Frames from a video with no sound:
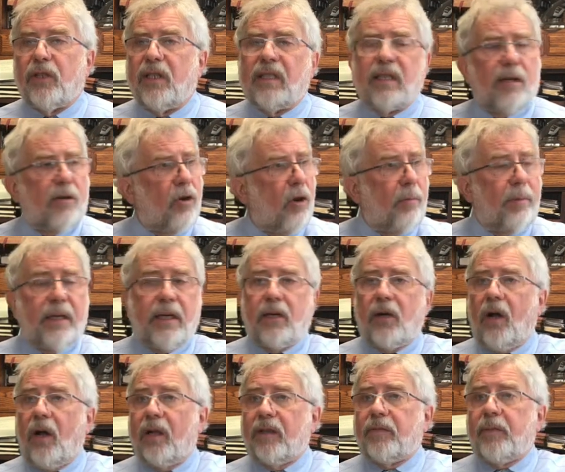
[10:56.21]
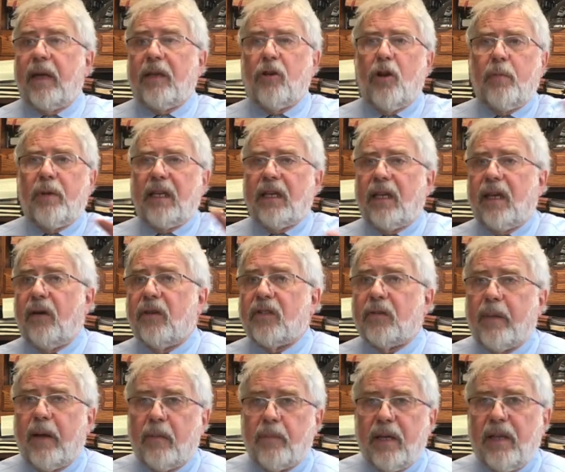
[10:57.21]
she said, nobody calls me, nobody
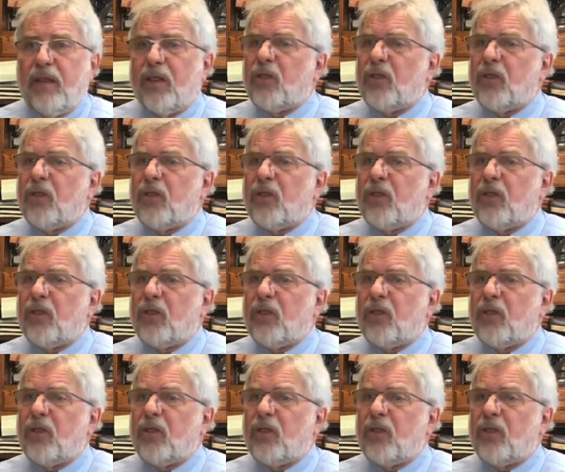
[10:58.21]
cares about me.